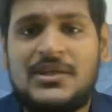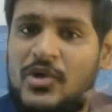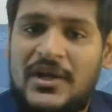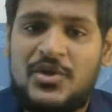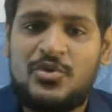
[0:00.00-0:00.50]
you
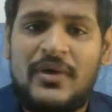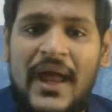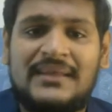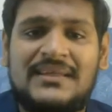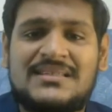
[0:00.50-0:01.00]
can do
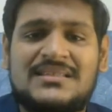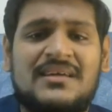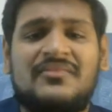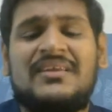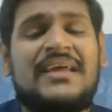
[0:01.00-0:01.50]
and just
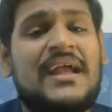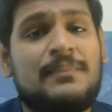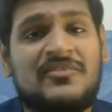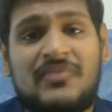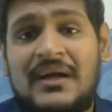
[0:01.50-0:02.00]
uh, with Gate
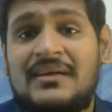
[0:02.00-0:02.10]
one mark